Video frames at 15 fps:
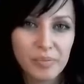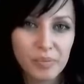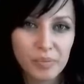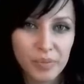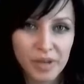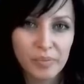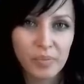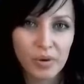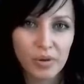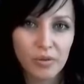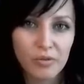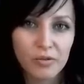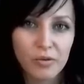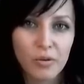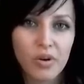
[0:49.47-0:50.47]

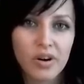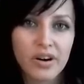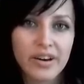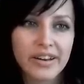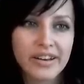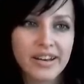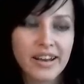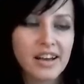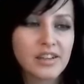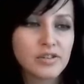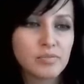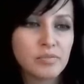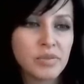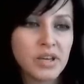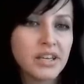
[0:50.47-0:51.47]
people for
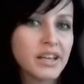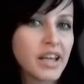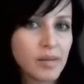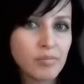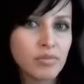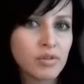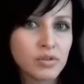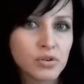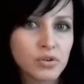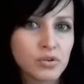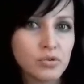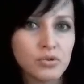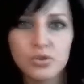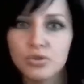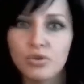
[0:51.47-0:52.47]
not being able
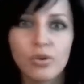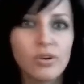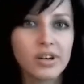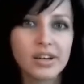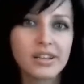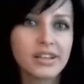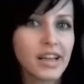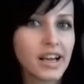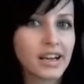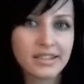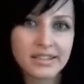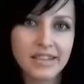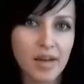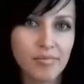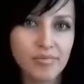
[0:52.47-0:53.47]
to stoically
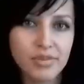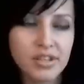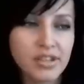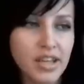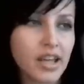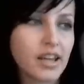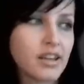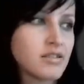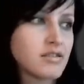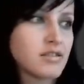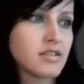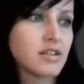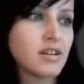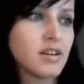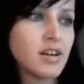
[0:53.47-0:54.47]
accept it
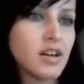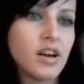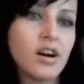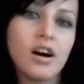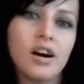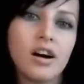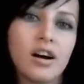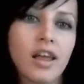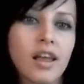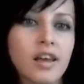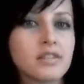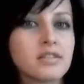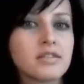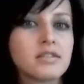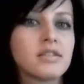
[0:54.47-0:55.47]
and,
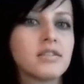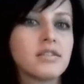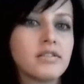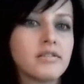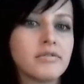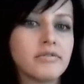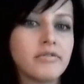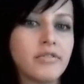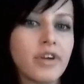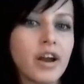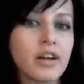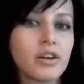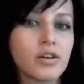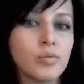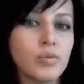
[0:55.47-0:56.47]
as
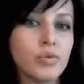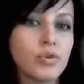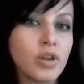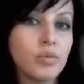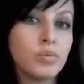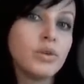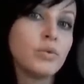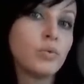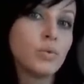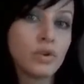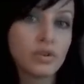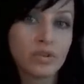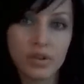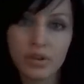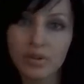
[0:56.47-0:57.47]
Frankl put it, be
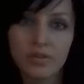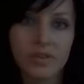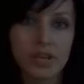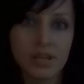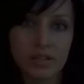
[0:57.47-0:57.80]
worthy of their